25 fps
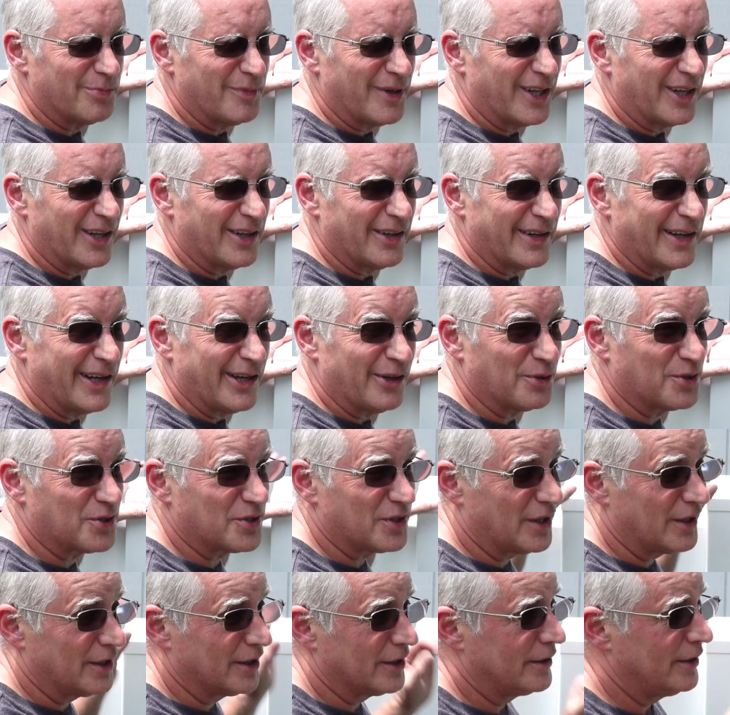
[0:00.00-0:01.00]
man
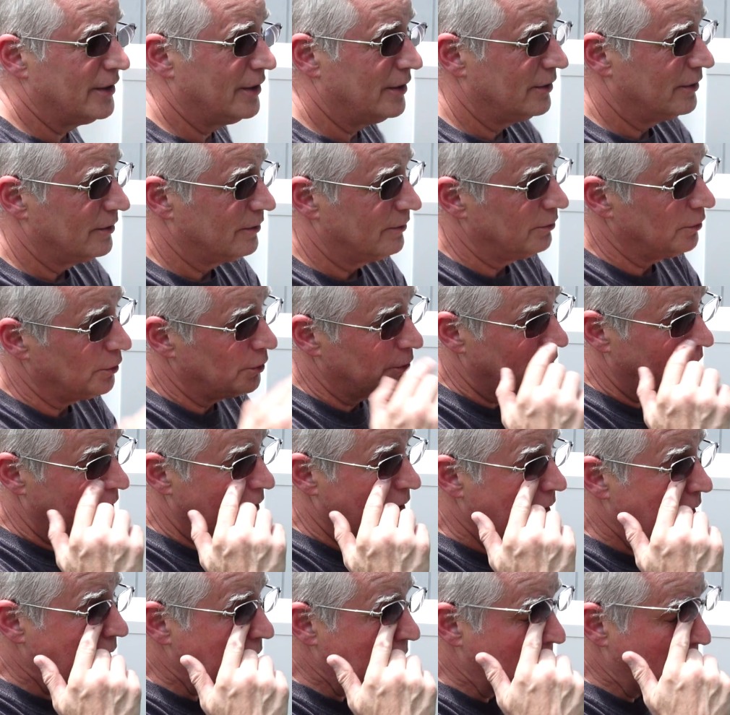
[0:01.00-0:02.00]
outside
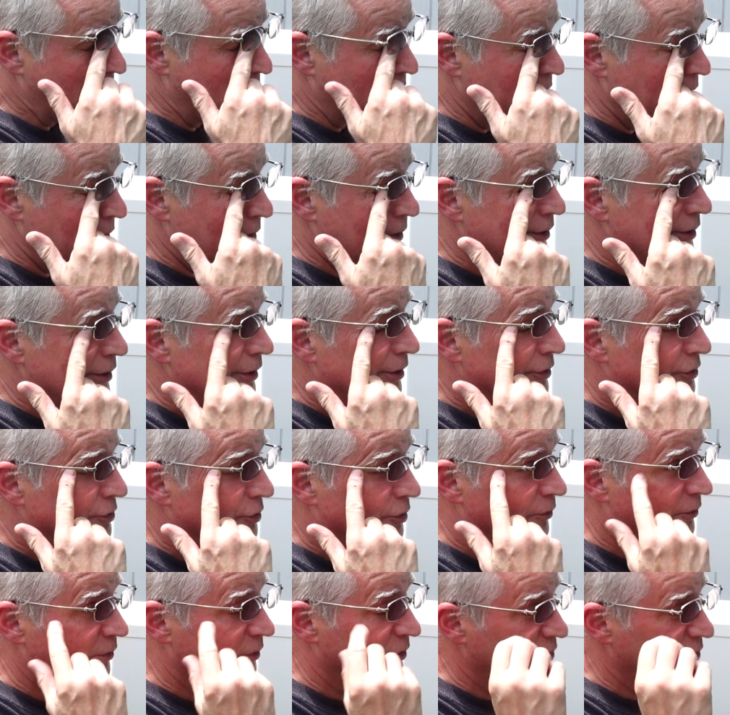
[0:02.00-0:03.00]
Florida. It's over